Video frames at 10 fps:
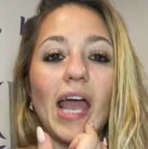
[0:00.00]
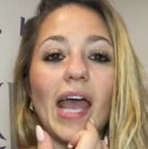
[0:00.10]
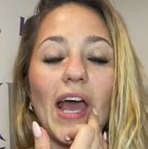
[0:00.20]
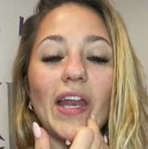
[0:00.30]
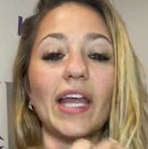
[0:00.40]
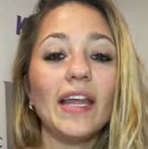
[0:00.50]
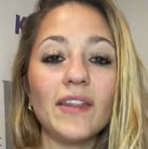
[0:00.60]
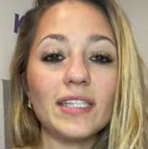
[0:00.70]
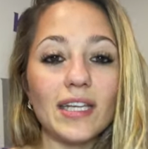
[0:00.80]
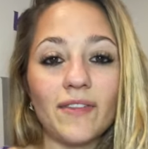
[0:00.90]
And in
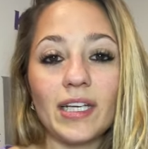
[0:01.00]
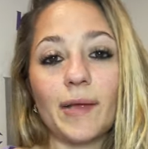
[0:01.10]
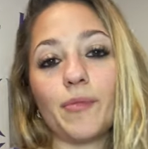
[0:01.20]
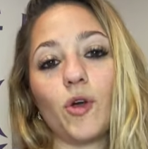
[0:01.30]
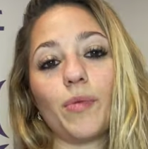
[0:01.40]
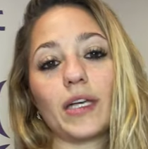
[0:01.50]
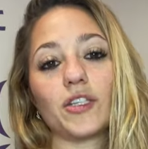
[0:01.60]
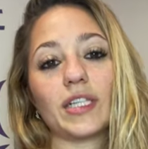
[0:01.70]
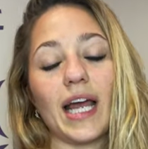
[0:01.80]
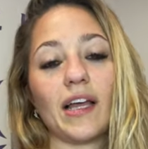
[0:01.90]
the 7-day bloat
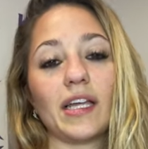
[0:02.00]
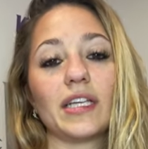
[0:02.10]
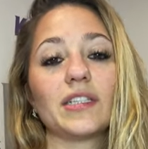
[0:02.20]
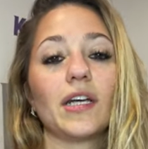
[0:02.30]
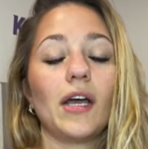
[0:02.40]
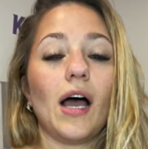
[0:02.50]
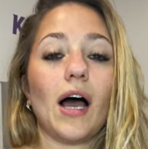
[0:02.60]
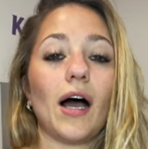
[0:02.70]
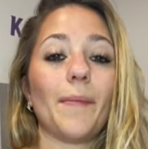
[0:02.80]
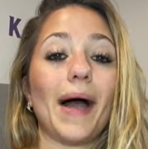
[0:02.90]
blaster challenge,
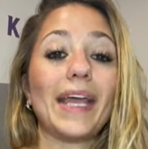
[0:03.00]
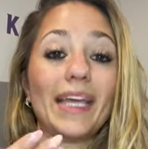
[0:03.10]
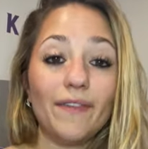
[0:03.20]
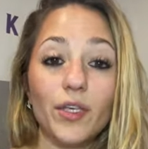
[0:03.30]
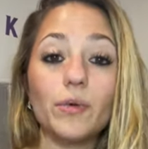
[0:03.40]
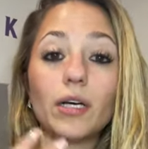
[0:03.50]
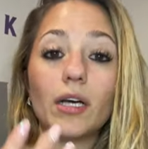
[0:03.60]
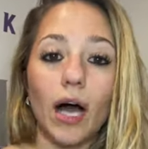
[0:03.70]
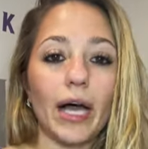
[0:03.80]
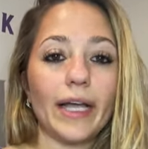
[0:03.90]
I give you a
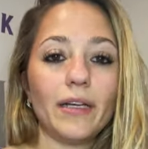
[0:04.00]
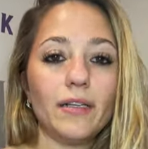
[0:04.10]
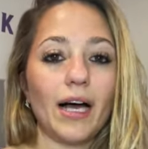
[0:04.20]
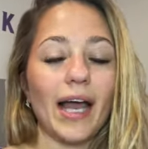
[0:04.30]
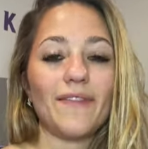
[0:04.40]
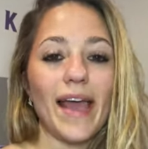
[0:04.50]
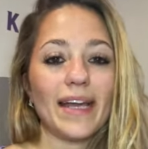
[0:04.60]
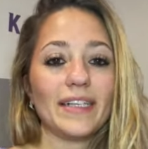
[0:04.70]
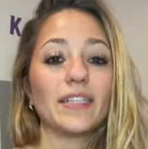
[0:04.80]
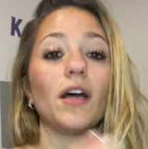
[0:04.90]
guide. I've
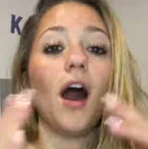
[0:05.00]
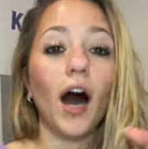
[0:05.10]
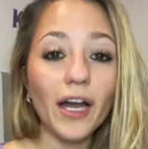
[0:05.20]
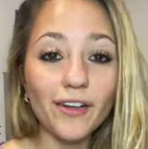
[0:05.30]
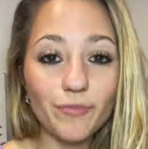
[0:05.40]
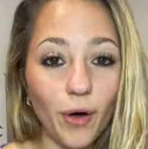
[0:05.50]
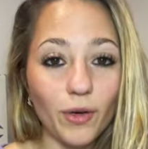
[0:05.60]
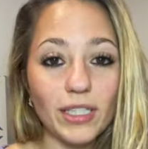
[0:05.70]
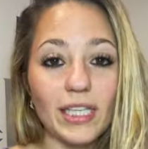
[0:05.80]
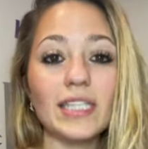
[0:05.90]
added a ton of
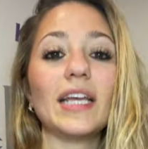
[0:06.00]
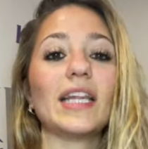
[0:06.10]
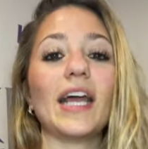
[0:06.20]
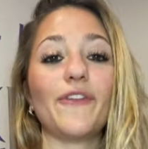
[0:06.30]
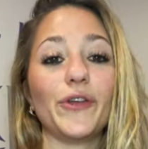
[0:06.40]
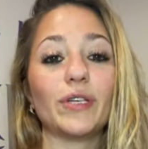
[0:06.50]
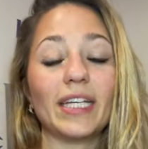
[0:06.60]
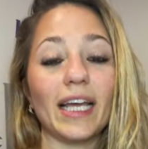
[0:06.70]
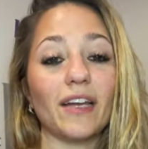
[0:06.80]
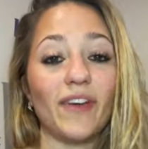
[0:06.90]
bonuses in there for you to
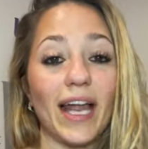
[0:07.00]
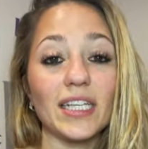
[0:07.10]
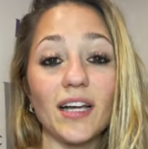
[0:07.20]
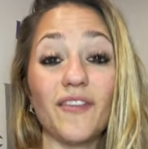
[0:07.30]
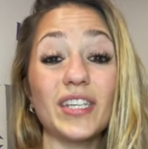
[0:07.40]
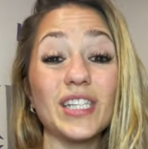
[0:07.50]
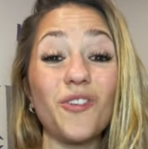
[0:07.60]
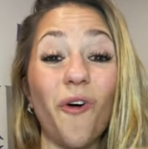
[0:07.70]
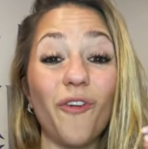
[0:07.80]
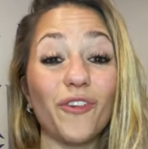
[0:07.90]
take advantage of. This is
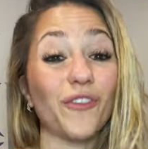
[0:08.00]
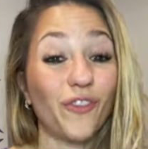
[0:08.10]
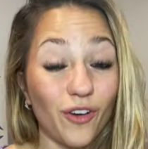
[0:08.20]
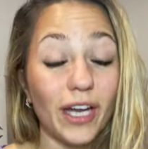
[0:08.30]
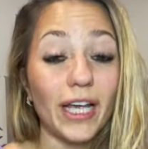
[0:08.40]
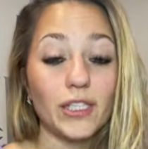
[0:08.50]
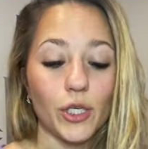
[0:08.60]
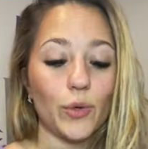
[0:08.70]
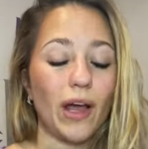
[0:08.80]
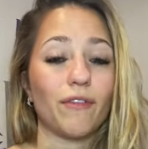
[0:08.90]
all for free. So
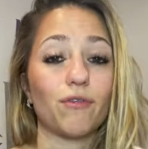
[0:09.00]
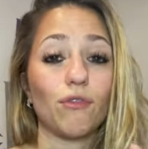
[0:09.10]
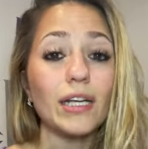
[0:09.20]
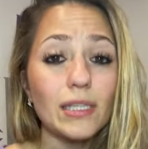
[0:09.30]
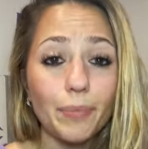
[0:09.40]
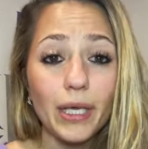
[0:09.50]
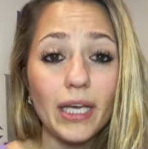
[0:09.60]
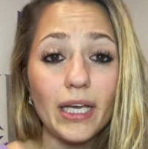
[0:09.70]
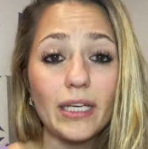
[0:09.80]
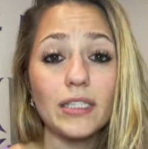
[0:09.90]
you have
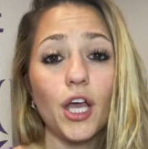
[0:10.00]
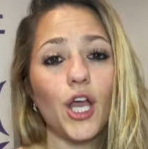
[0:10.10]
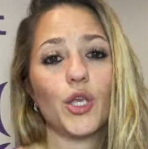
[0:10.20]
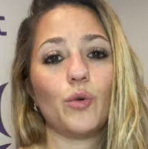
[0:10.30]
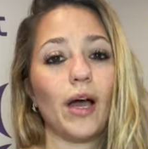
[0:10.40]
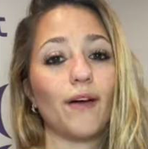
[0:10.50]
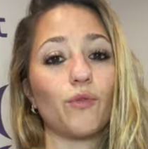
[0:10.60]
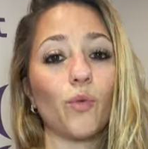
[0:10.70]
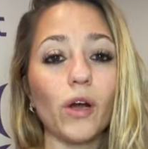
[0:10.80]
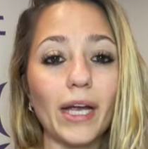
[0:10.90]
recipes, you have
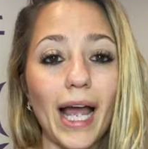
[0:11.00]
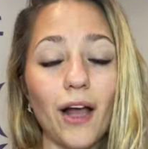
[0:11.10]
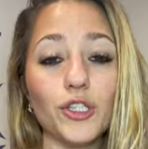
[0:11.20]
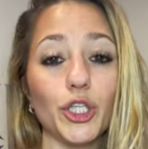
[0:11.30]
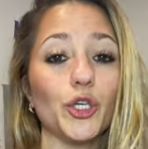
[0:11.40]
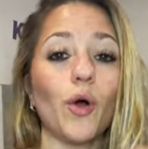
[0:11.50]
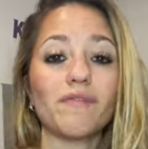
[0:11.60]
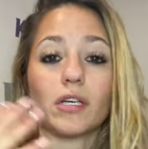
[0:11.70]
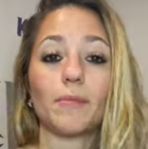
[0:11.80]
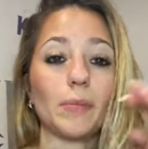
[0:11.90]
workouts, so you don't have
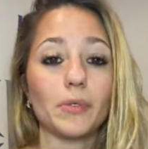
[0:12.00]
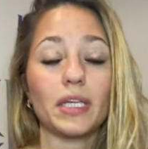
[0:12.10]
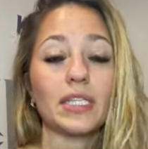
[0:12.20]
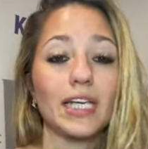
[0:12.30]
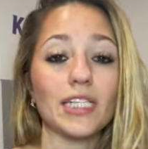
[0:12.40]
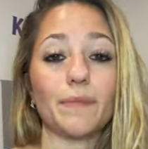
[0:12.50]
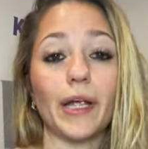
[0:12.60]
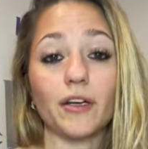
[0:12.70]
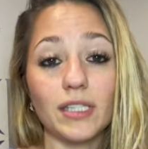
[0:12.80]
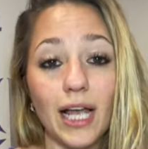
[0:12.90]
to come up with these things by
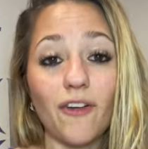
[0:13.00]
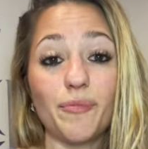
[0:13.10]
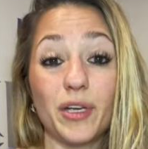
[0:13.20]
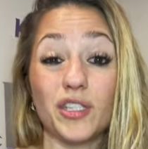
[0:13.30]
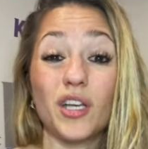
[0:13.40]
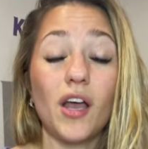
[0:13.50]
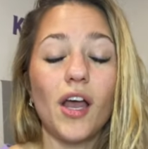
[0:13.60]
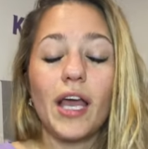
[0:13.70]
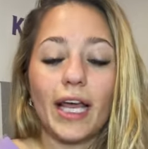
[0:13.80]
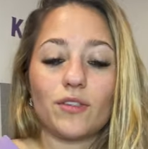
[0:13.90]
yourself, because
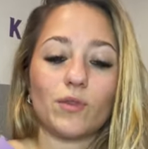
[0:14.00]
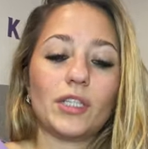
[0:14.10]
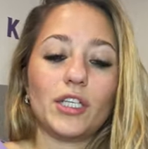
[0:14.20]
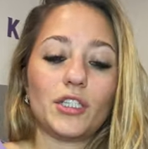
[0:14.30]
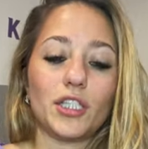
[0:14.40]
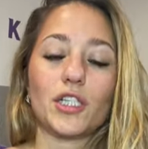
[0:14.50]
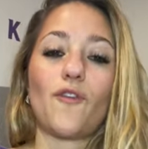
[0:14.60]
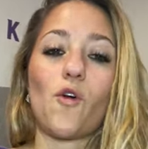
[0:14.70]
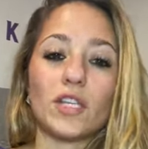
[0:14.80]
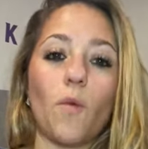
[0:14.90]
it's really good to just
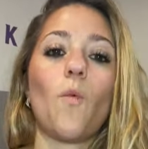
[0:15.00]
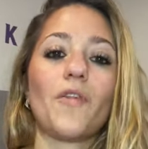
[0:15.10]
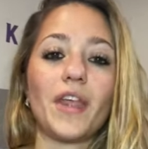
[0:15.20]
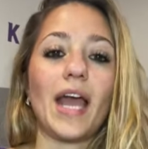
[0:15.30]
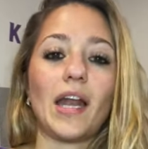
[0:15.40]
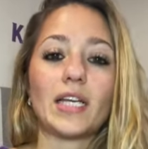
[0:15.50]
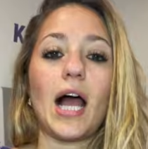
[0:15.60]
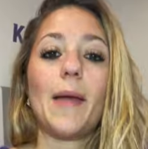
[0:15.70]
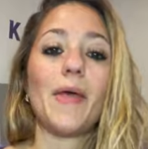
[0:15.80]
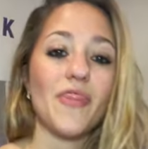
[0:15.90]
focus on one thing at a
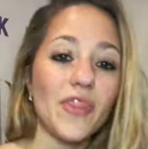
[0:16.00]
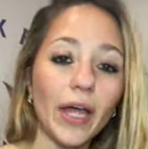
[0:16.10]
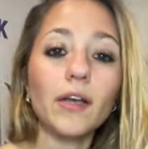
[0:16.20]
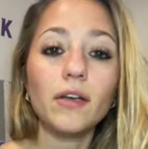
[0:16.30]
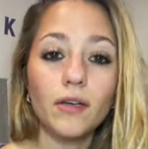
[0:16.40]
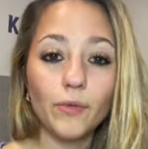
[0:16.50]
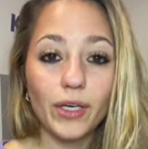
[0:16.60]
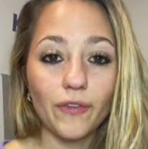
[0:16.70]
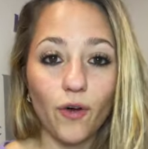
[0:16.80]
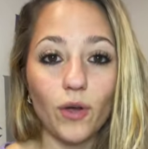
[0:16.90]
time and then we
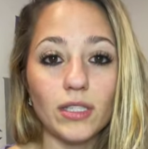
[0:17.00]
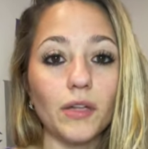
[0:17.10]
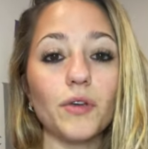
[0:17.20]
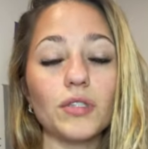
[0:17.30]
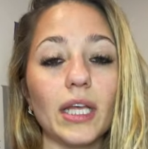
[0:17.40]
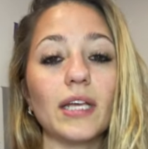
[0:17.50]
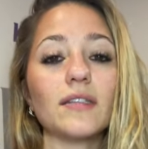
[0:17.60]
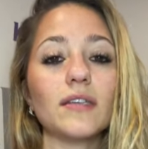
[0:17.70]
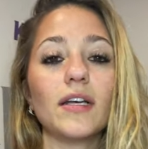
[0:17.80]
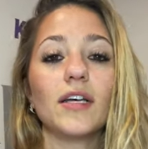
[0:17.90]
can focus on those things.